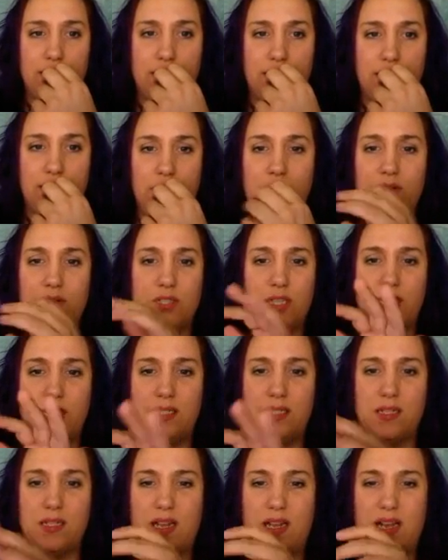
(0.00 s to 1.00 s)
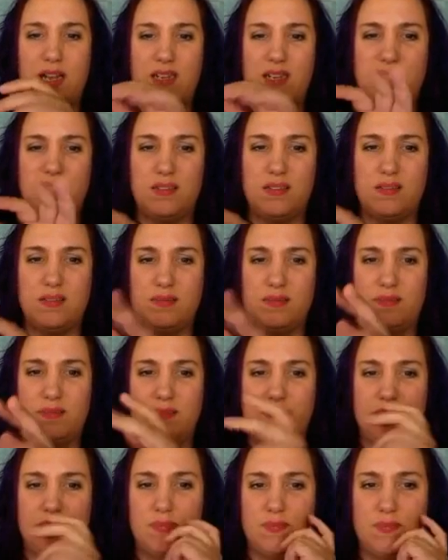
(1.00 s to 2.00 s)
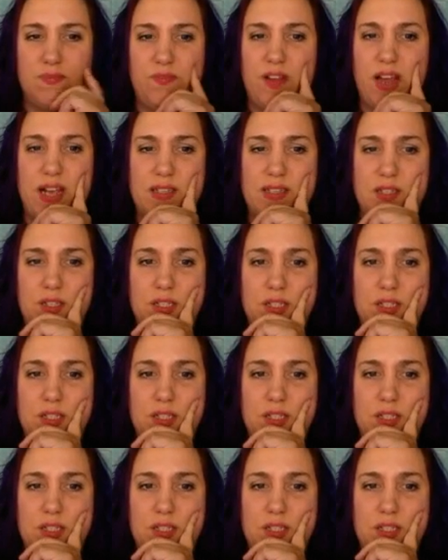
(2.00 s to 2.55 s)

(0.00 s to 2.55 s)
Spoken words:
Usually it's a lot faster.